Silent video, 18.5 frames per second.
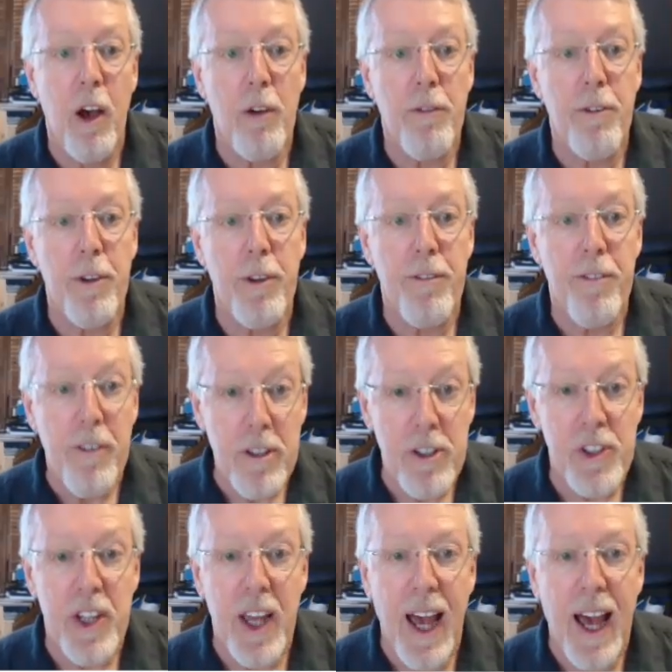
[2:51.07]
For the
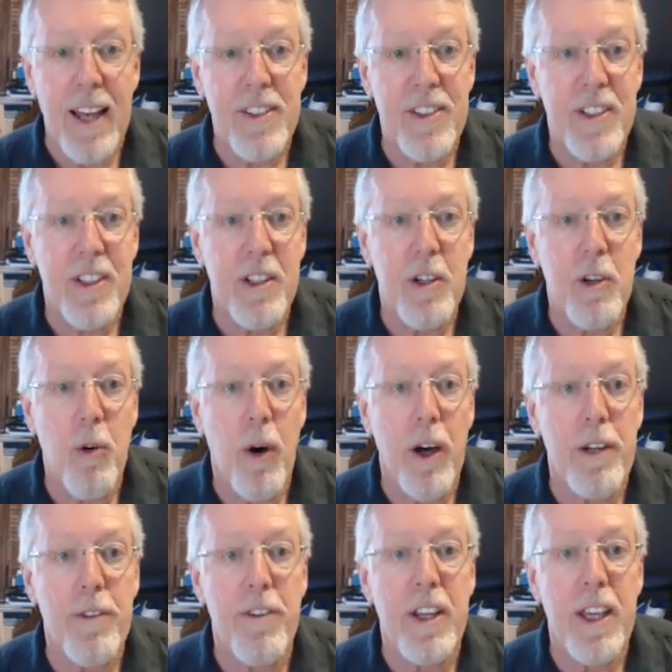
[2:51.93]
first task,
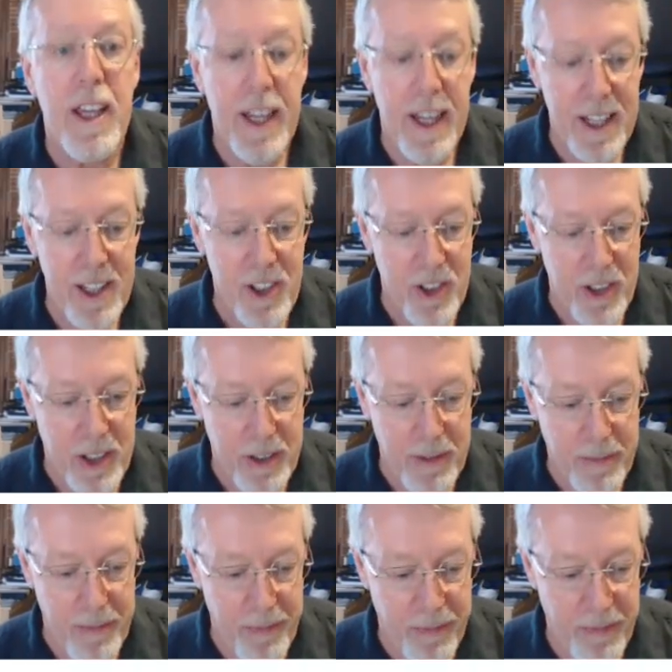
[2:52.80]

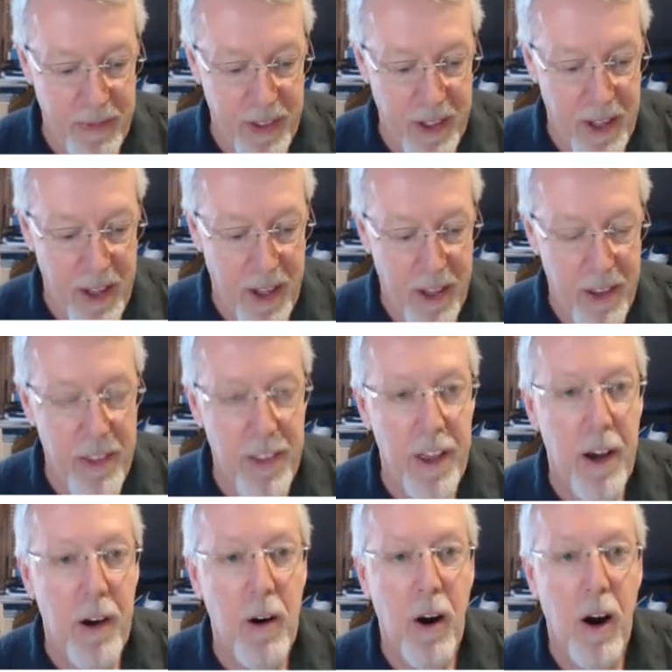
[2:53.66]
quantification,
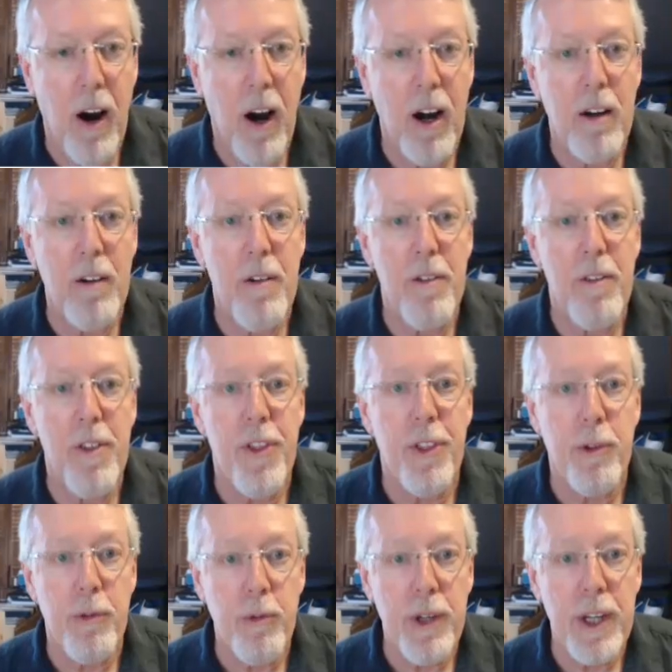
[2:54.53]
there are
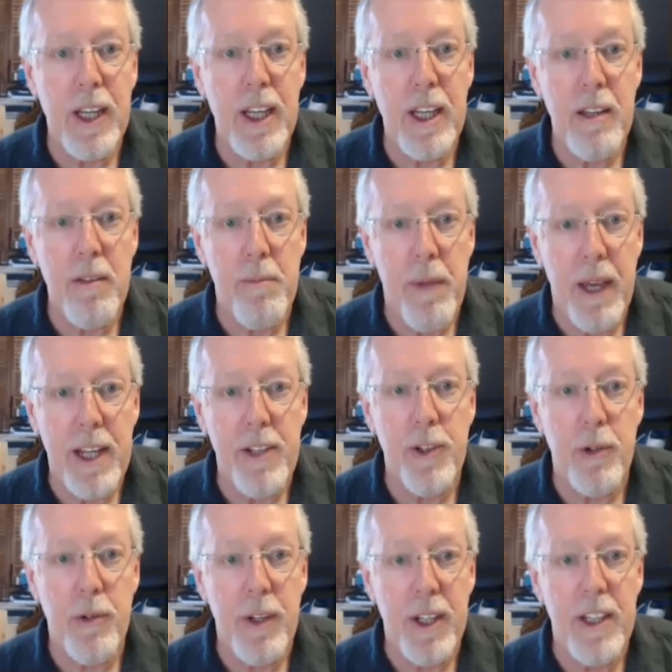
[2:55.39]
three
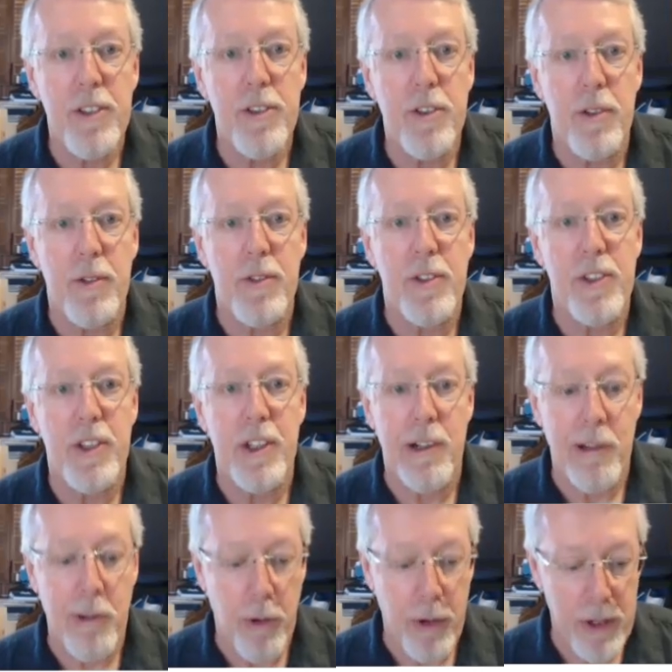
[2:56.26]
major issues
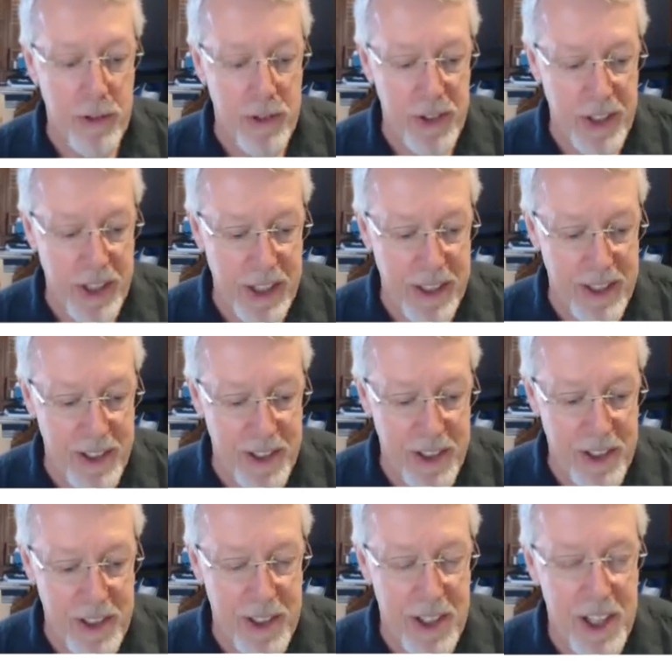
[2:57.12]
that lawyers need to
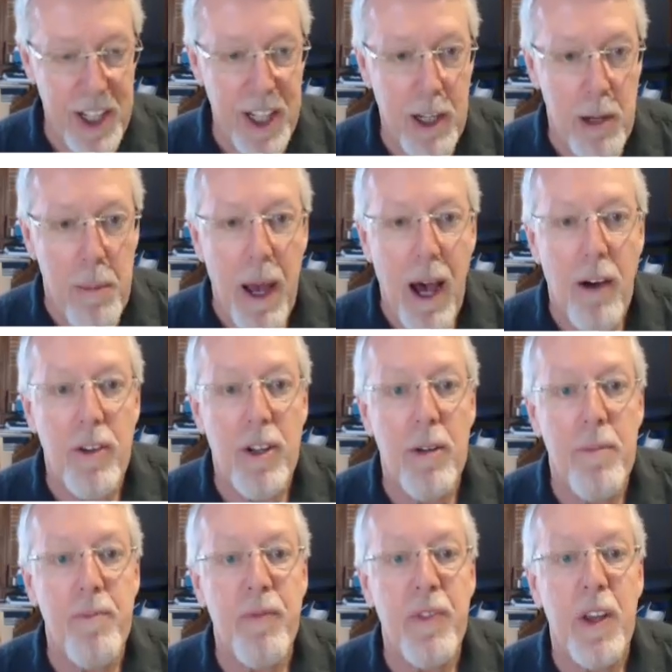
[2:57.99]
think about.
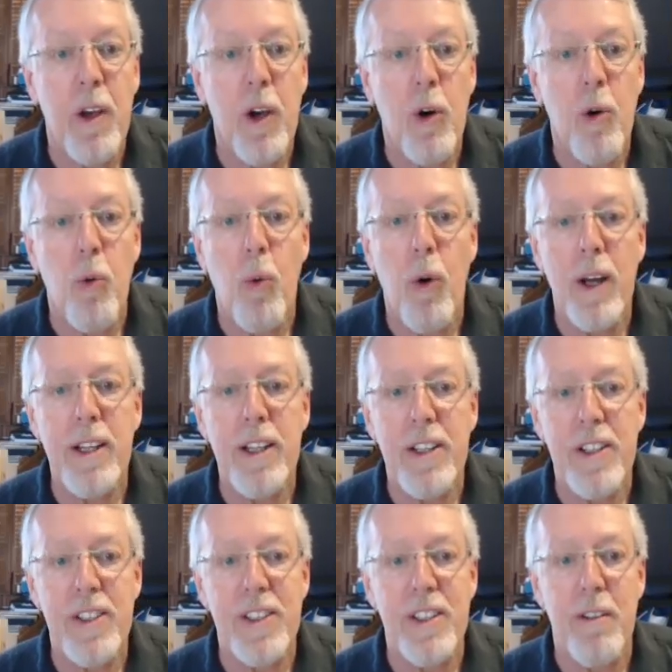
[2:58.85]
One
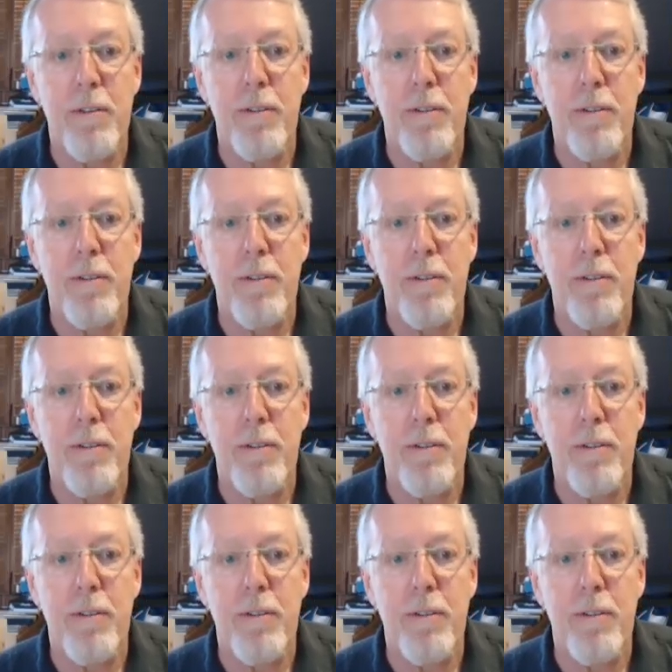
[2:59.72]
is